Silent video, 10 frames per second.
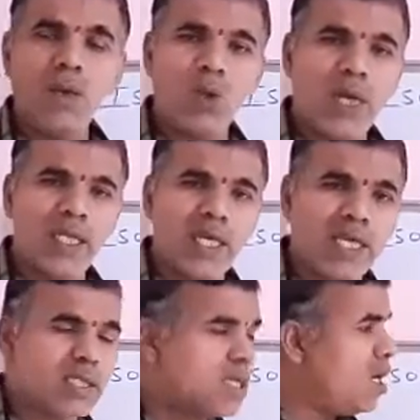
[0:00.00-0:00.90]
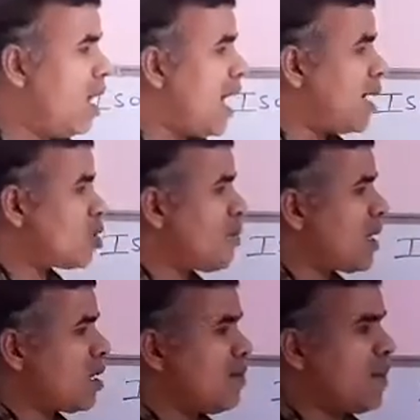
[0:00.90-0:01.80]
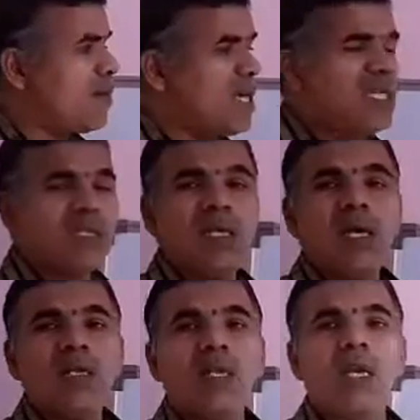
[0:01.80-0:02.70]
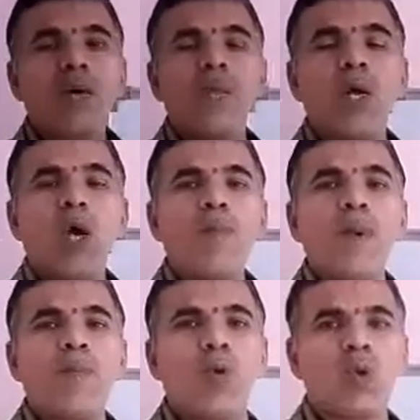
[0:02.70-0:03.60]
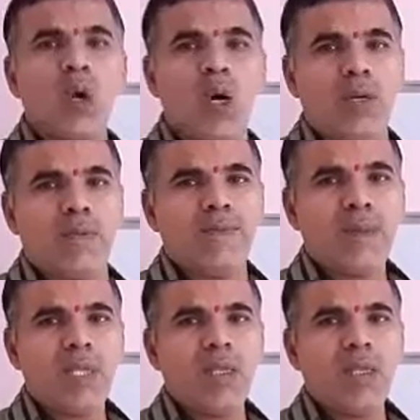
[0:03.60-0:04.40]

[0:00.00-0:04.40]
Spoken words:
Look at this. Atomic number means the number of a proton.